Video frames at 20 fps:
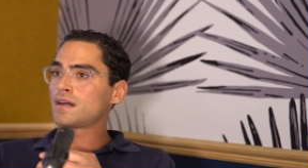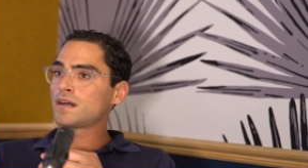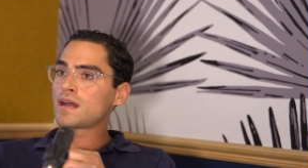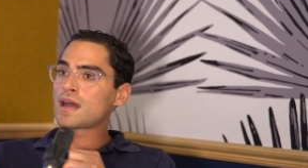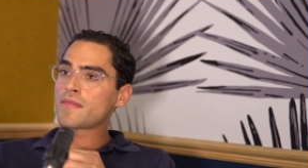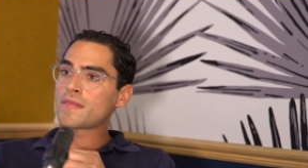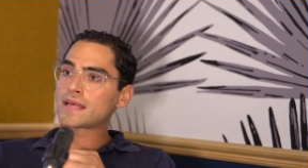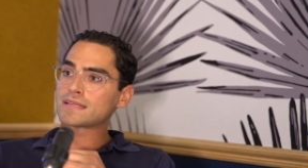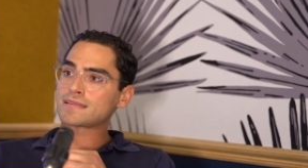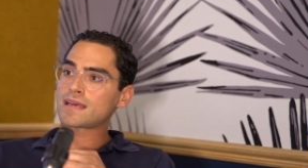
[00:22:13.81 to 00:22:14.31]

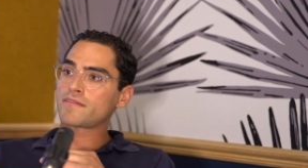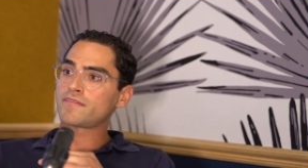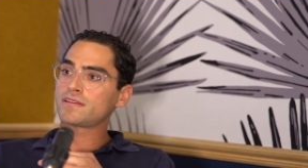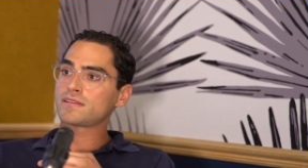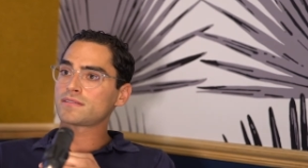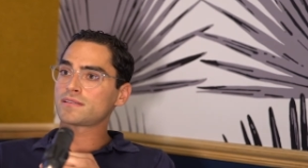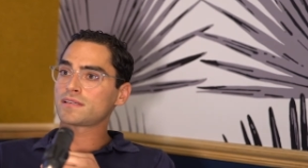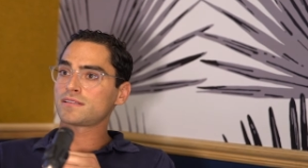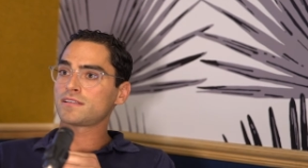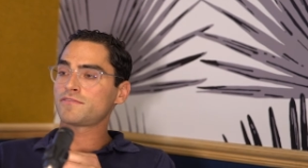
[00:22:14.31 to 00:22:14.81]
uh, and that's
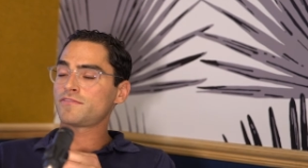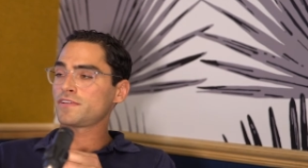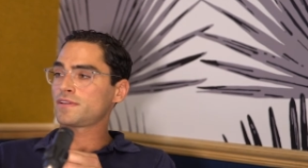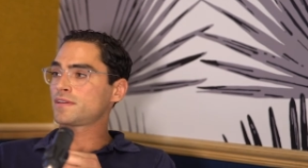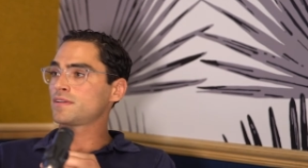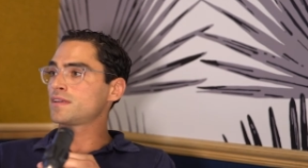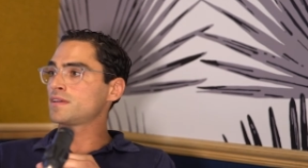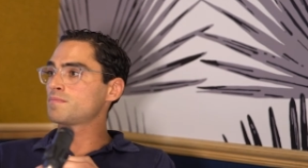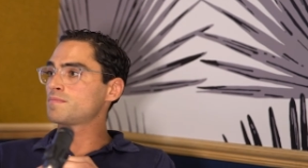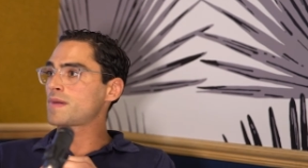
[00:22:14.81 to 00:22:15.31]
having
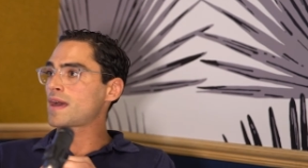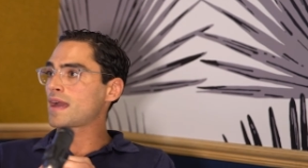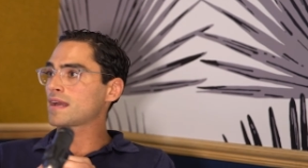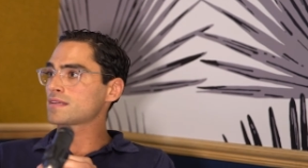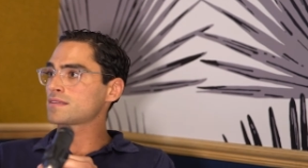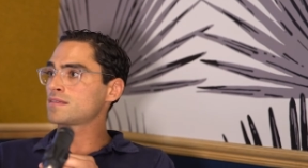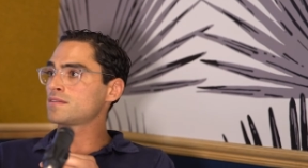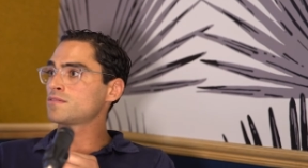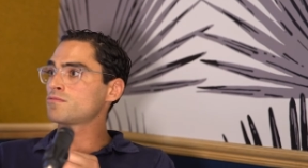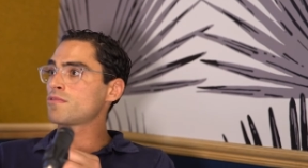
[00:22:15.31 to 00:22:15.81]
significant
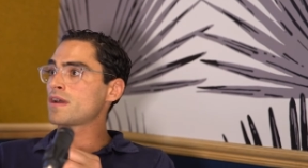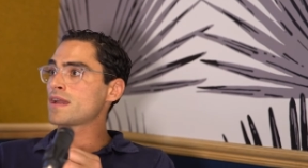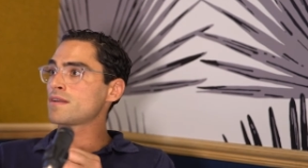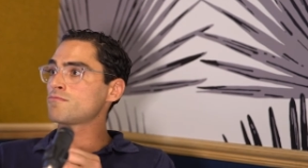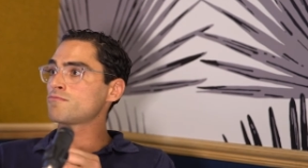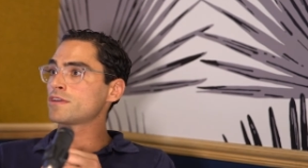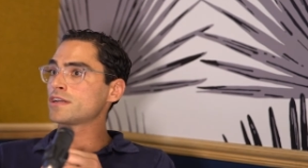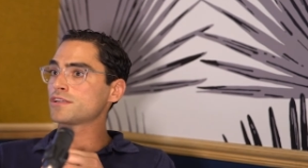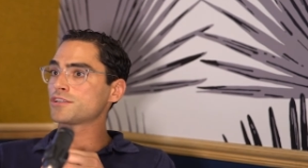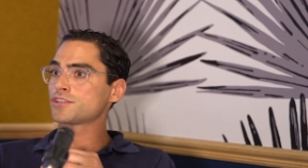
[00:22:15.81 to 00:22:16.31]
impacts in the way
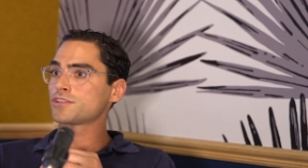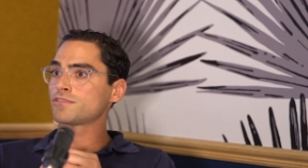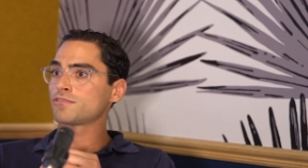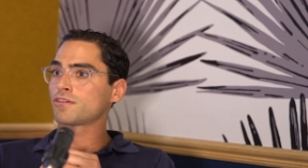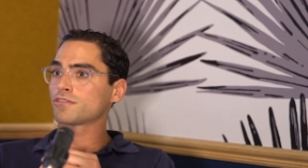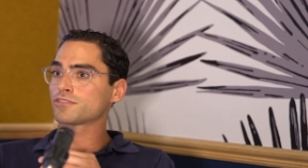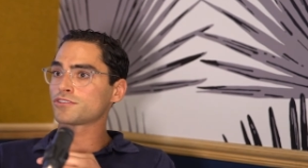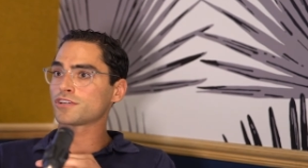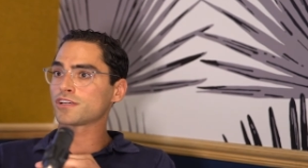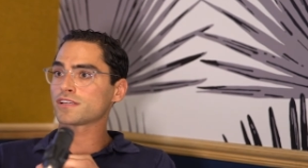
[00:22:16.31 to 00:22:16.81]
in which
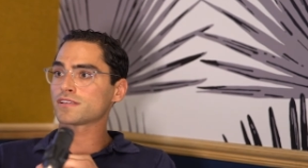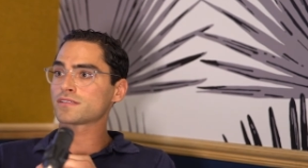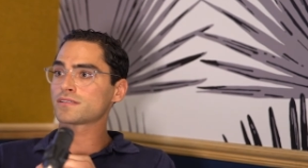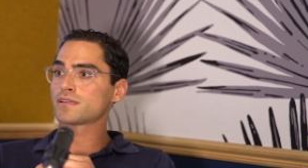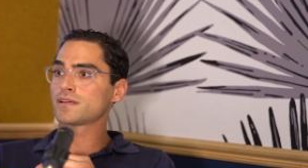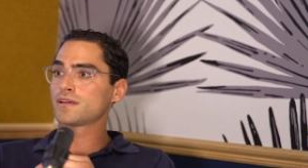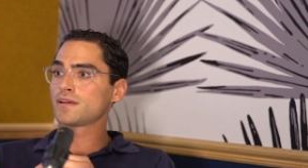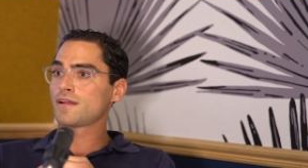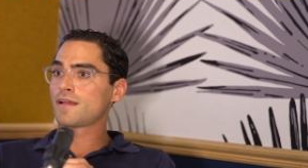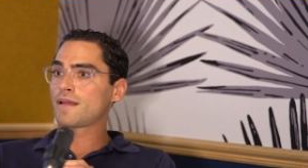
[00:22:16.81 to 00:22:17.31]
not just